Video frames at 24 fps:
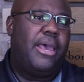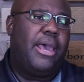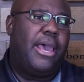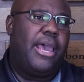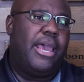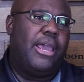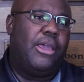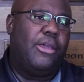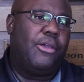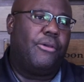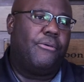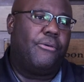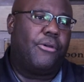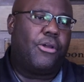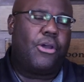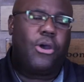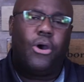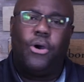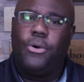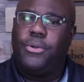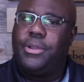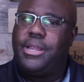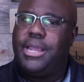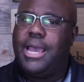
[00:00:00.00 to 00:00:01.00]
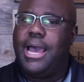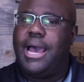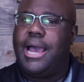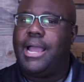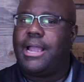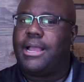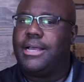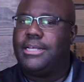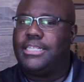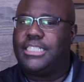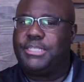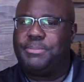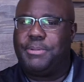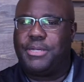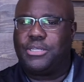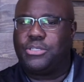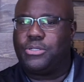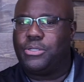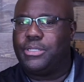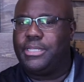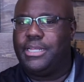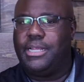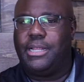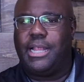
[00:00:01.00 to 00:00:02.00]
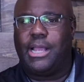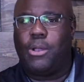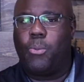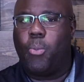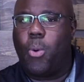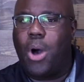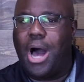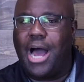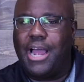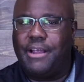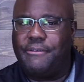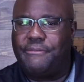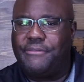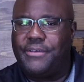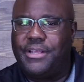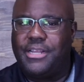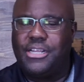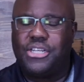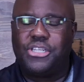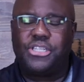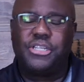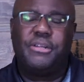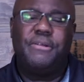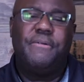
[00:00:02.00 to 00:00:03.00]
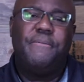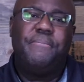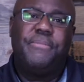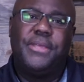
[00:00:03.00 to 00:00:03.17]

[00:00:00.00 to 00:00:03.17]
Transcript: a cognac, a specialty like wine finish.